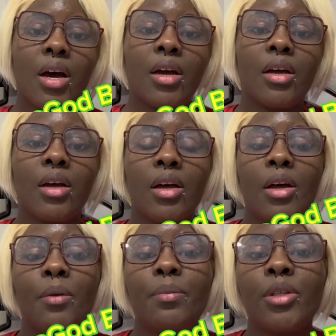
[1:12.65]
Now this is
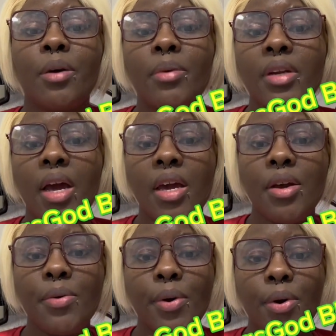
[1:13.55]
how
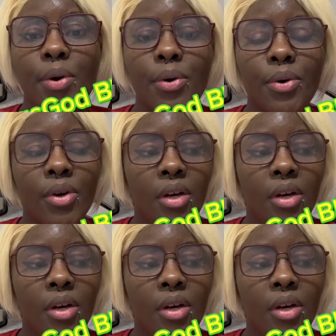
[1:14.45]
they see.